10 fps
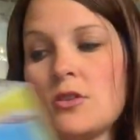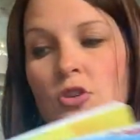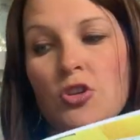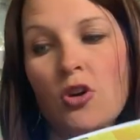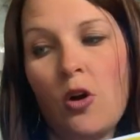
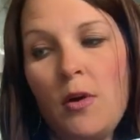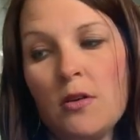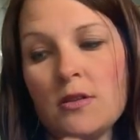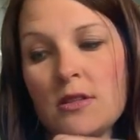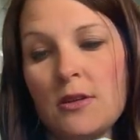Shh,
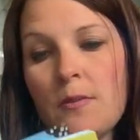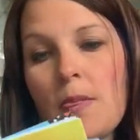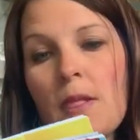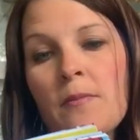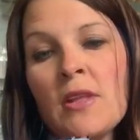almost.
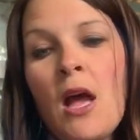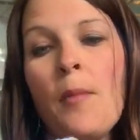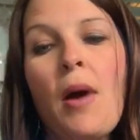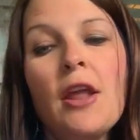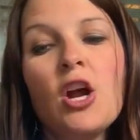
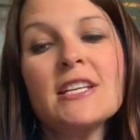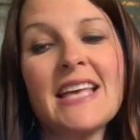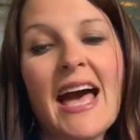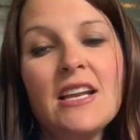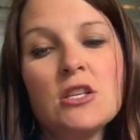Monarchs
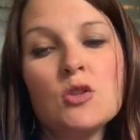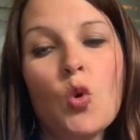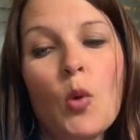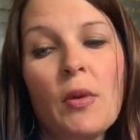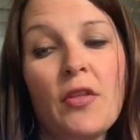hide in a
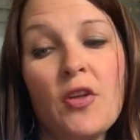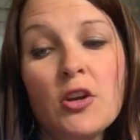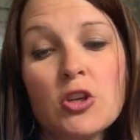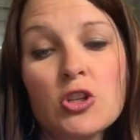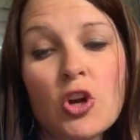storm when the
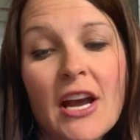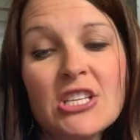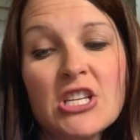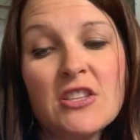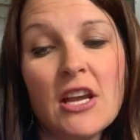thunder is
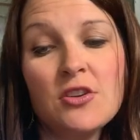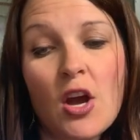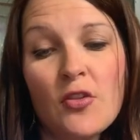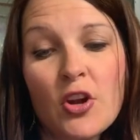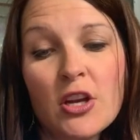crashing. They
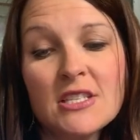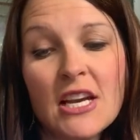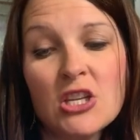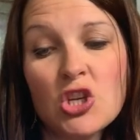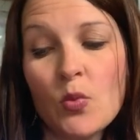know they're in
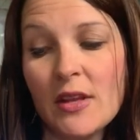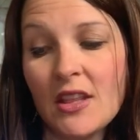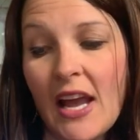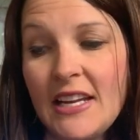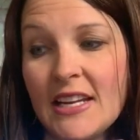danger when
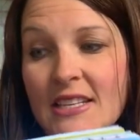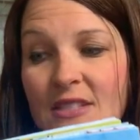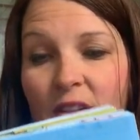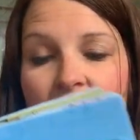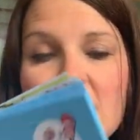lightning is
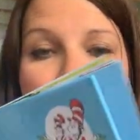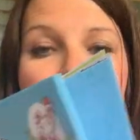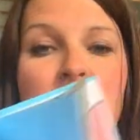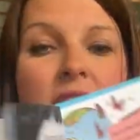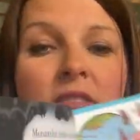flashing.